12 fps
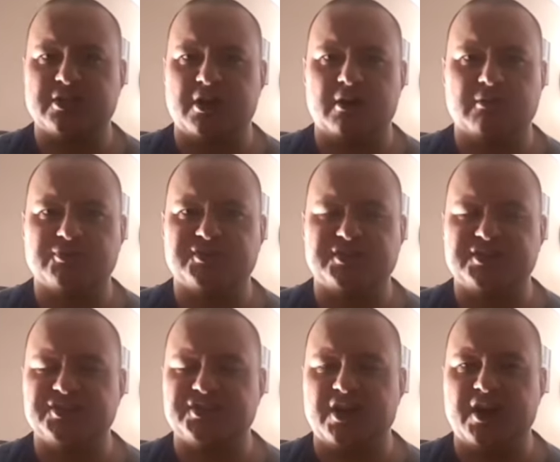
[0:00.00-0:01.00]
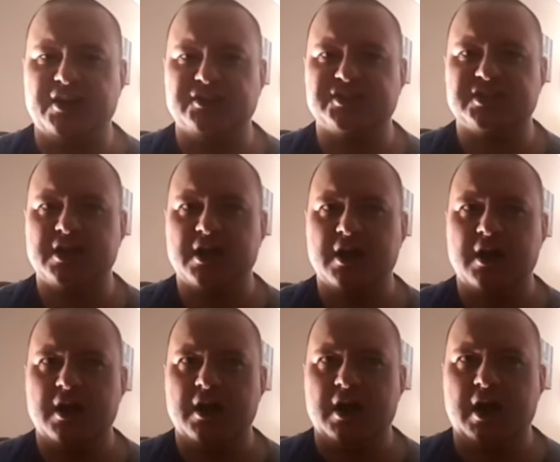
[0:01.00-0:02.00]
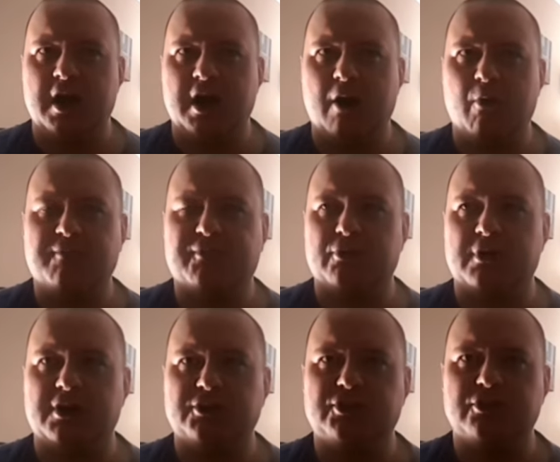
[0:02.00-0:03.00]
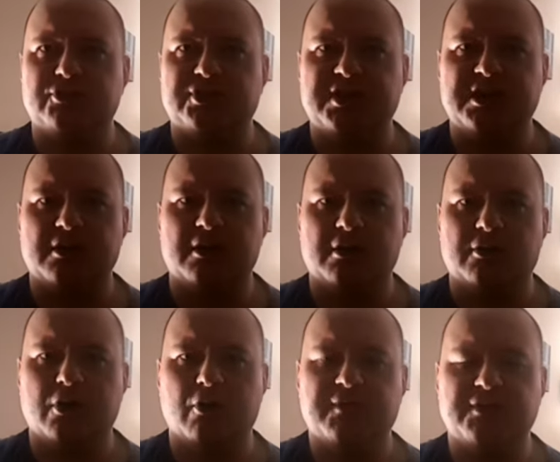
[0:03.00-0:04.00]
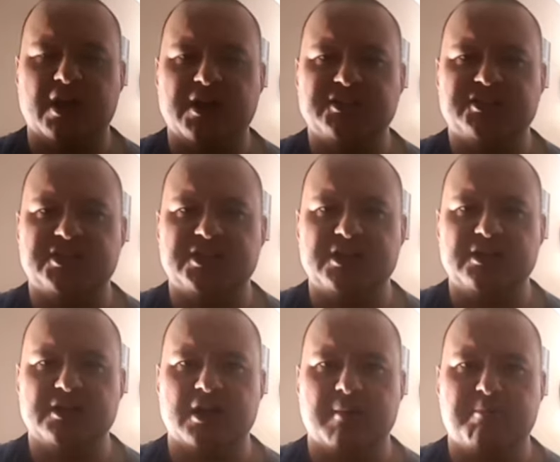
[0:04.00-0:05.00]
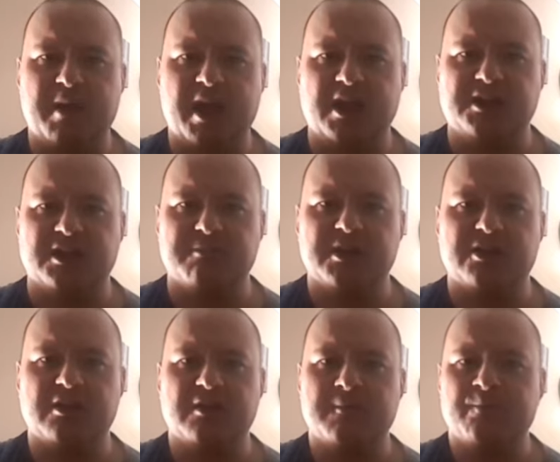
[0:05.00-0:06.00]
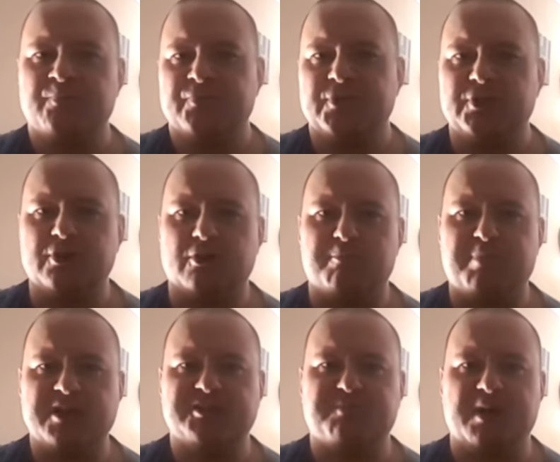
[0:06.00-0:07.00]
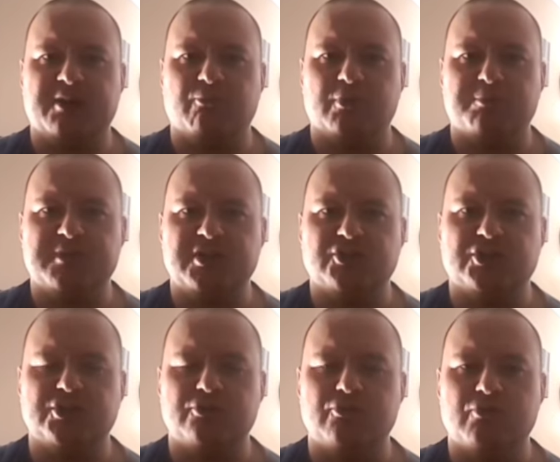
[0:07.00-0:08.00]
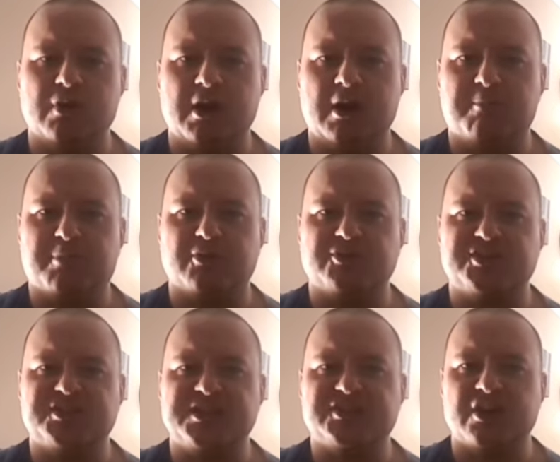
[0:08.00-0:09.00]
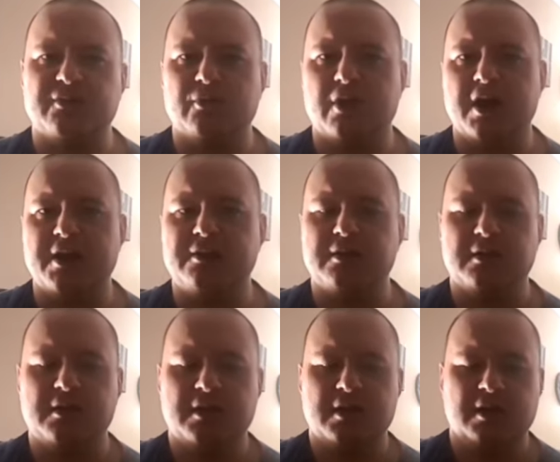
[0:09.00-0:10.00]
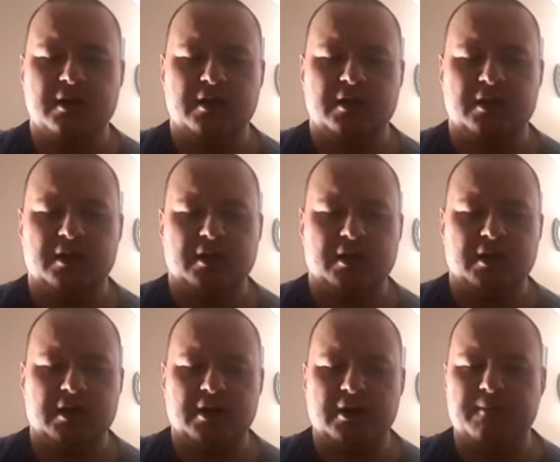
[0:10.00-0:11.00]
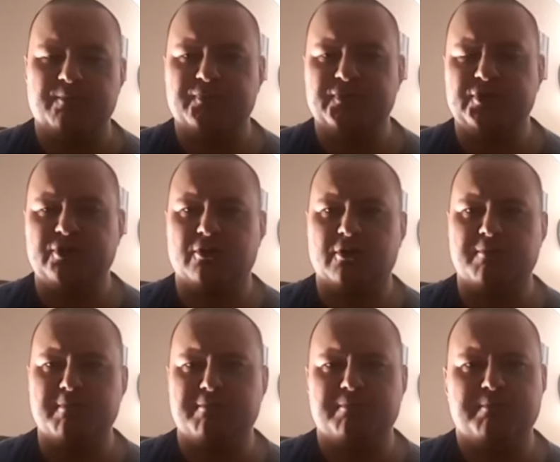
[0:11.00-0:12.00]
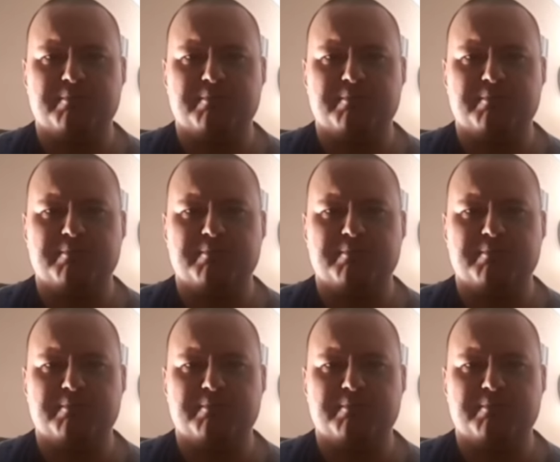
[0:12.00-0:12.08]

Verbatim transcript: colors, and designs. However, due to the COVID-19 pandemic, your best bet would be to purchase these online. Um, your